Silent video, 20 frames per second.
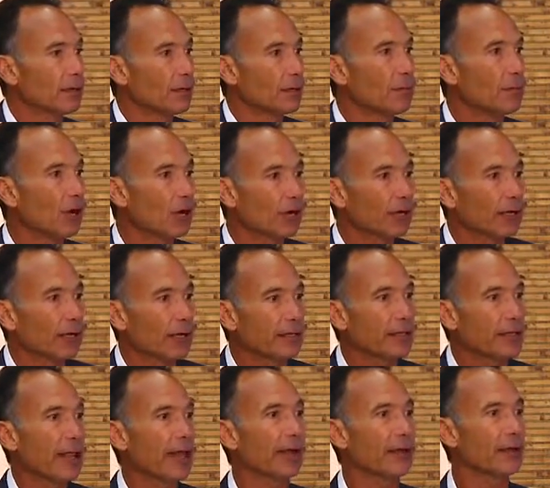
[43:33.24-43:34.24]

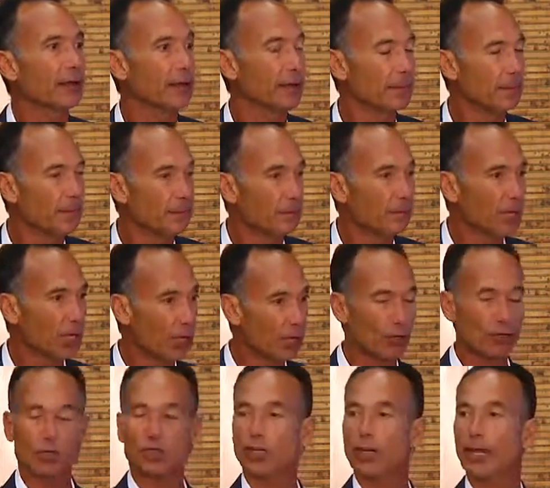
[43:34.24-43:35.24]
market, how to
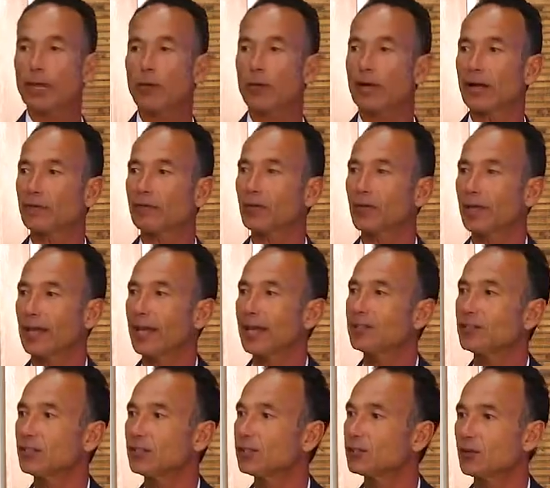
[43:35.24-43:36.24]
negotiate, whatever the
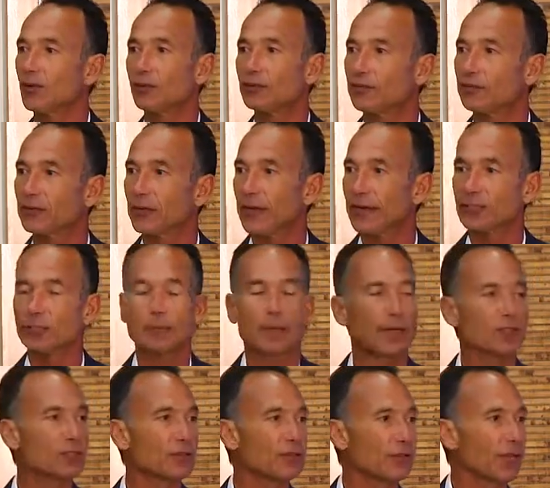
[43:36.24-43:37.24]
case is, all different
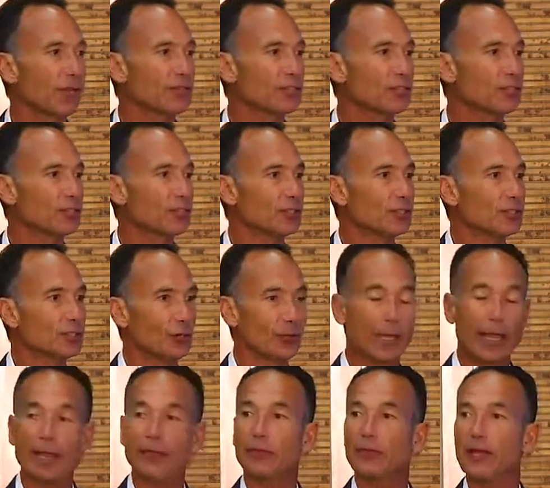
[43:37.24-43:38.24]
aspects of licensing. So
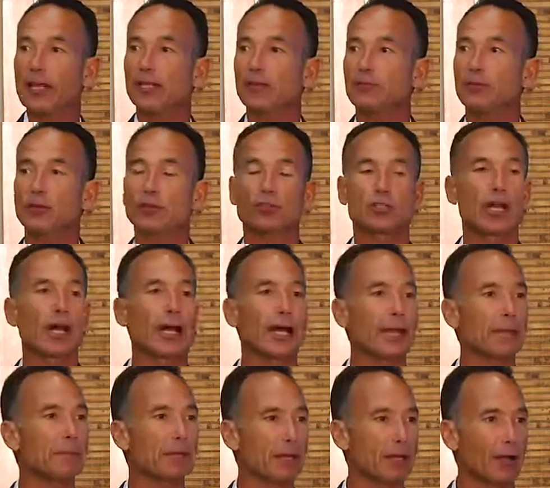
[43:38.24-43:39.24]
again, thank you for your
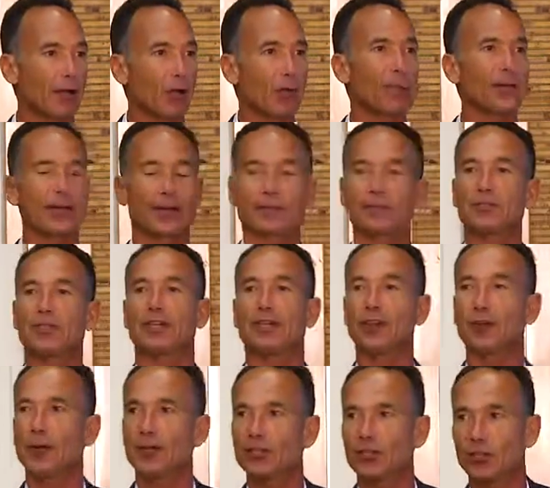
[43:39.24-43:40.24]
time, and I'll open it up to any
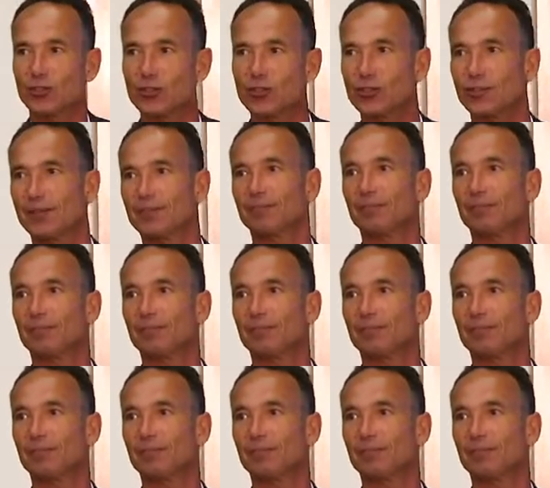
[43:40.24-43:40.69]
questions.